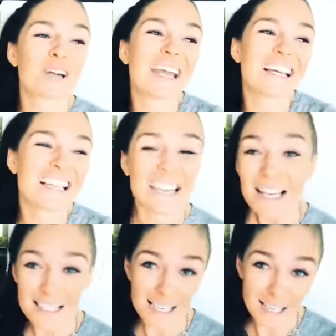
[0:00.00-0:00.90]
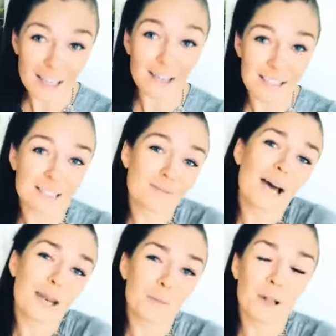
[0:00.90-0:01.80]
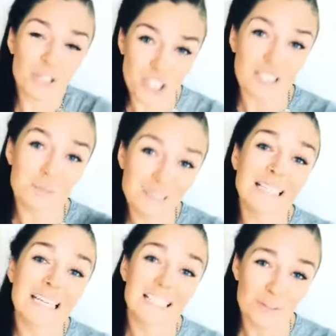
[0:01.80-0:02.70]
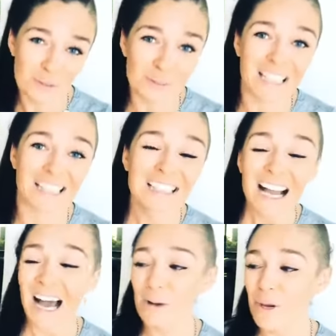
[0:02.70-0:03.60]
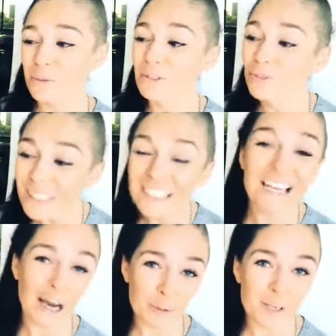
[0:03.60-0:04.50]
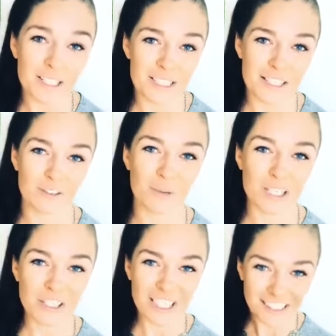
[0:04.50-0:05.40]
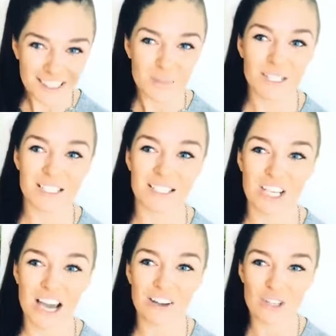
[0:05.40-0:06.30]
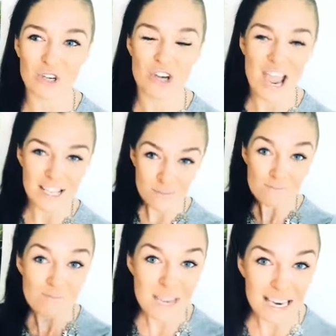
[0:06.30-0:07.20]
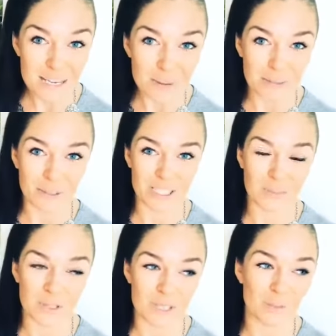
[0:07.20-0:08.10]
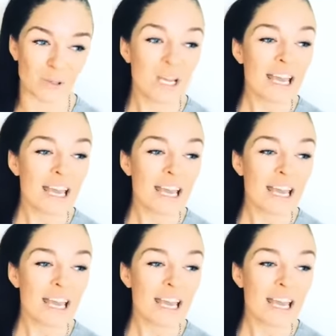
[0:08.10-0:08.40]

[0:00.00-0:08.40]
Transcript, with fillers: really, it's like a, it's an unapologetic please from me. Um, it would really help us if we could get this message out to as many people as possible.